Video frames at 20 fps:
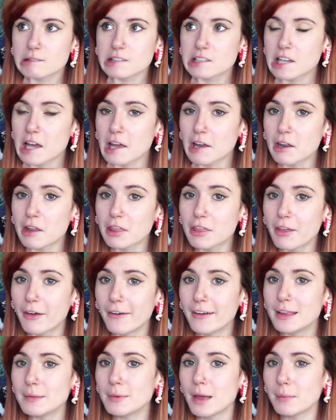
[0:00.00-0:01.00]

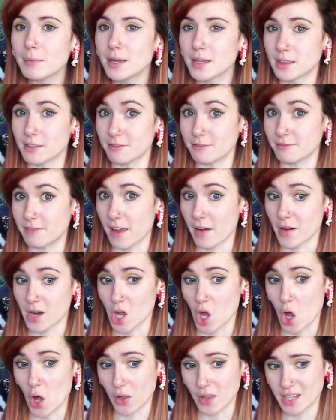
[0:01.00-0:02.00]
10:30 maybe at the
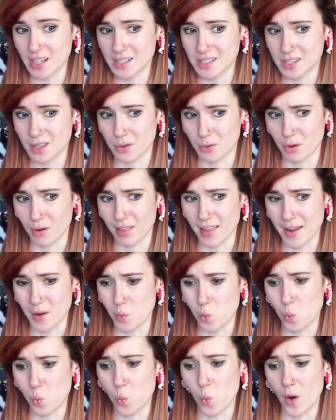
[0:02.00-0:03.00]
very earliest through to
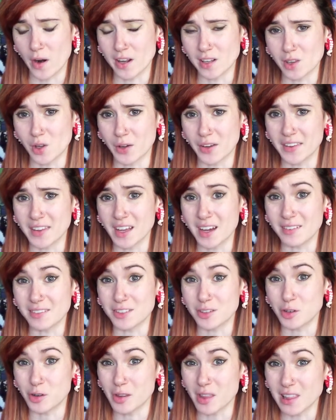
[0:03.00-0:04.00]
1 o'clock in the
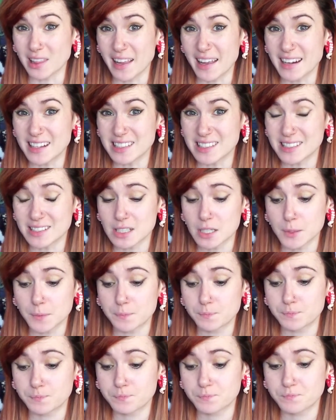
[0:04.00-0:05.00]
afternoon at the latest.
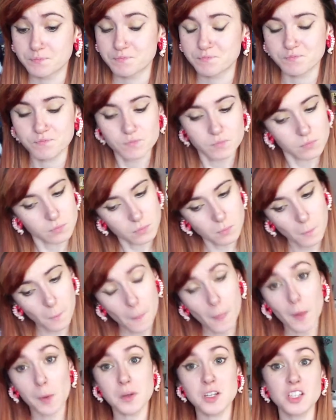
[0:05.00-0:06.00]

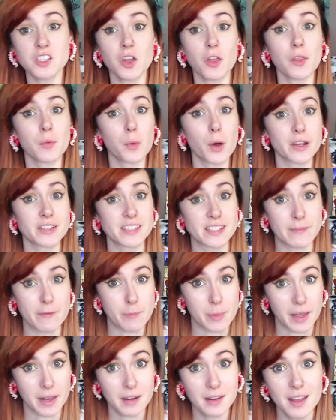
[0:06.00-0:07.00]
Which is not the worst it's ever
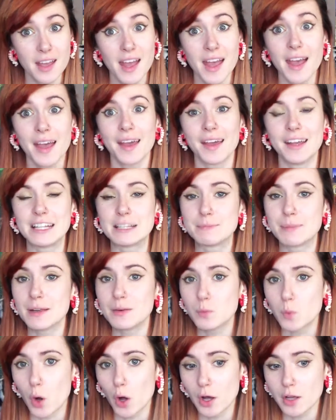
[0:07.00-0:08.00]
been. It's
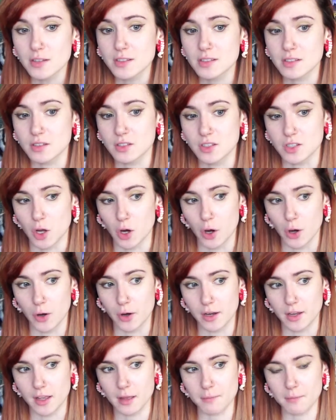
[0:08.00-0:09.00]
been worse, so
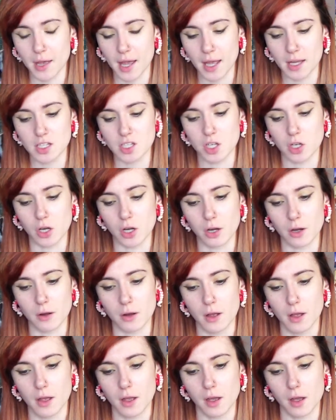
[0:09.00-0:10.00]
compared to
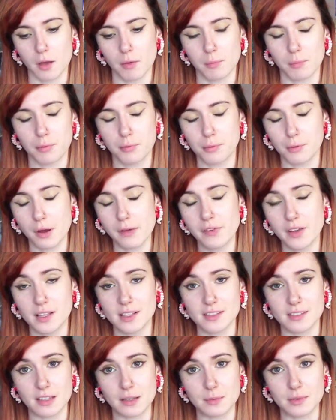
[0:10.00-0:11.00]

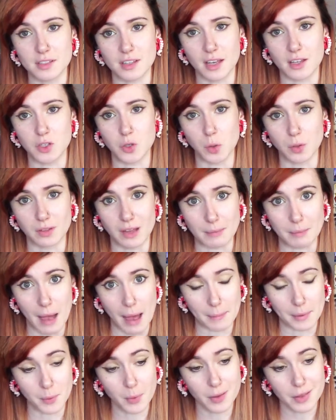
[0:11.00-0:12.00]
previous sleep schedules I'm
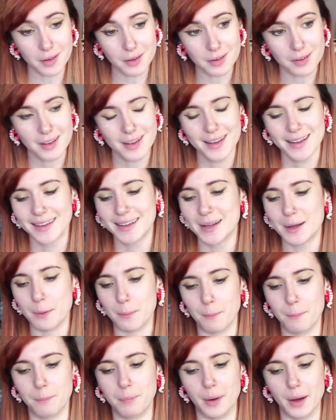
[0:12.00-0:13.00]
happy with it,
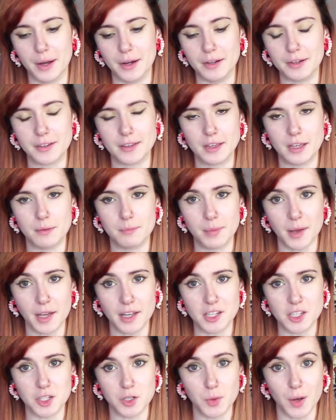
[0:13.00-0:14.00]
but
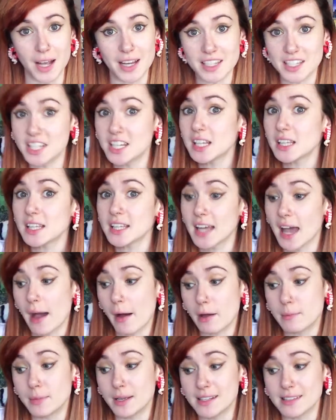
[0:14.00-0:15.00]
compared to ideally how
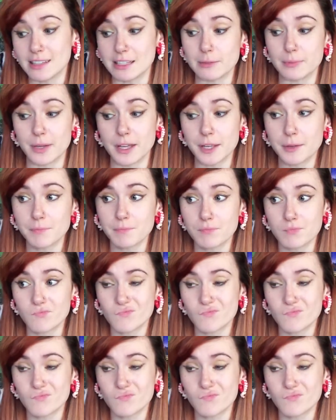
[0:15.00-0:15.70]
I'd be sleeping,